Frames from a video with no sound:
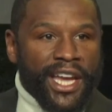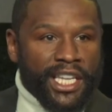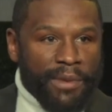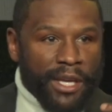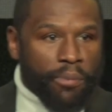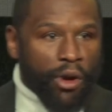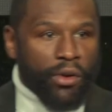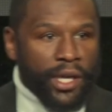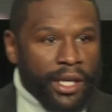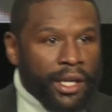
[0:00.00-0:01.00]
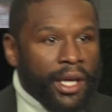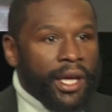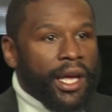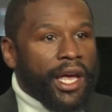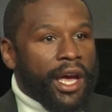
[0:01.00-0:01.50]
are made to be broken,
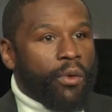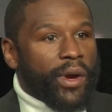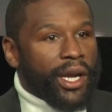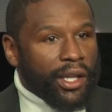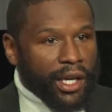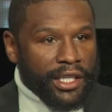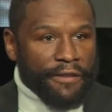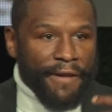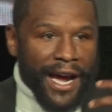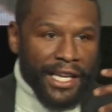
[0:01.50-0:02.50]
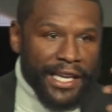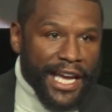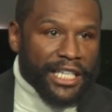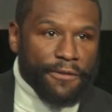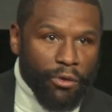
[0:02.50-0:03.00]
and we are looking to find the
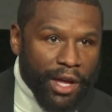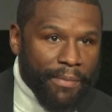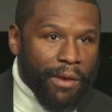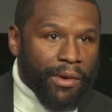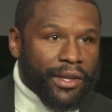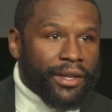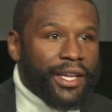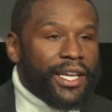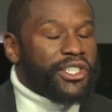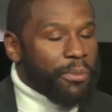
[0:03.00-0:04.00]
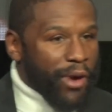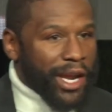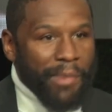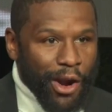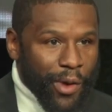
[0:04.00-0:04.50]
next Floyd Mayweather to
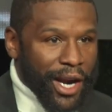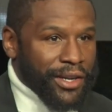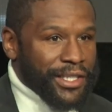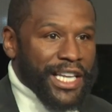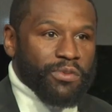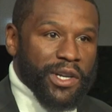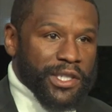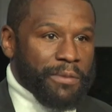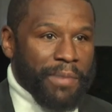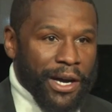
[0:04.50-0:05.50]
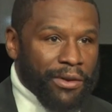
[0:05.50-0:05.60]
break my records. That's what it's